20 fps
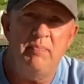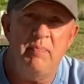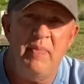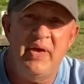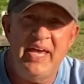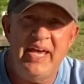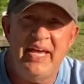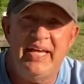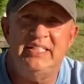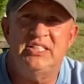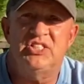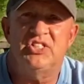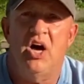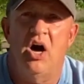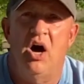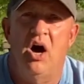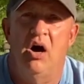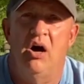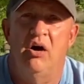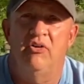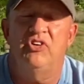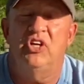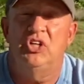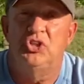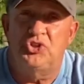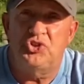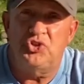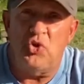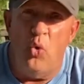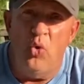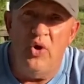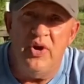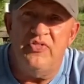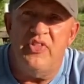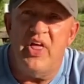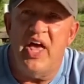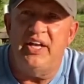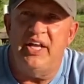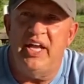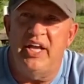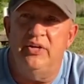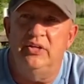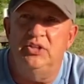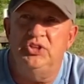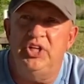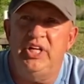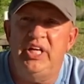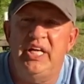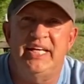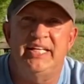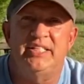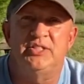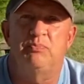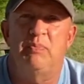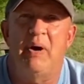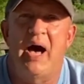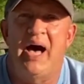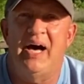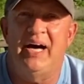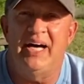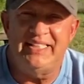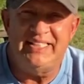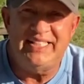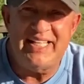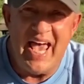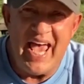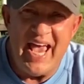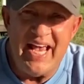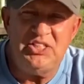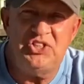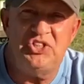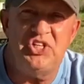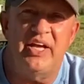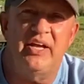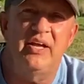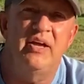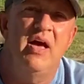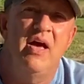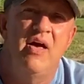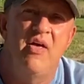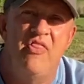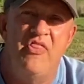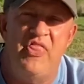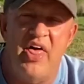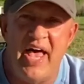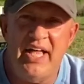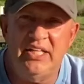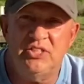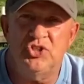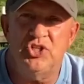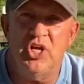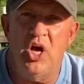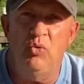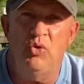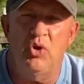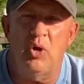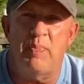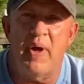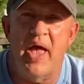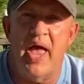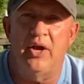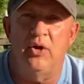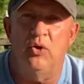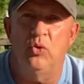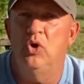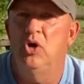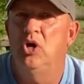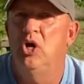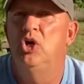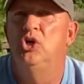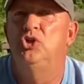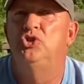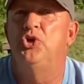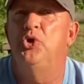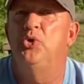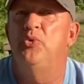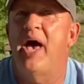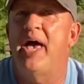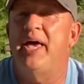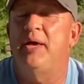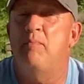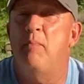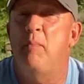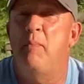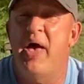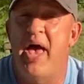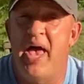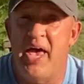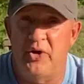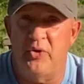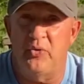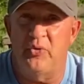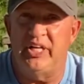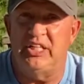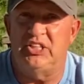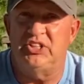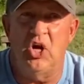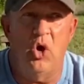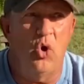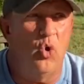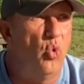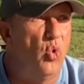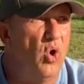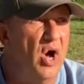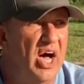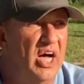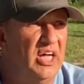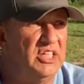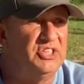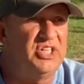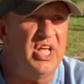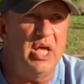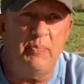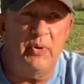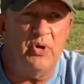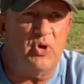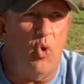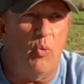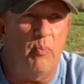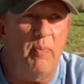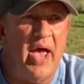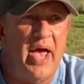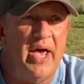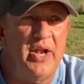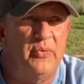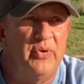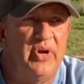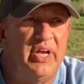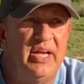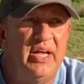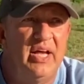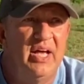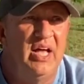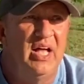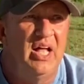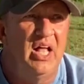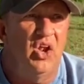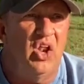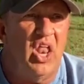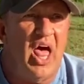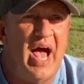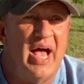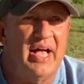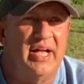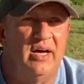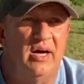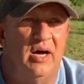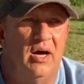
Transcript: means of storing that energy is by attaching that solar panel to a battery. So a typical battery, like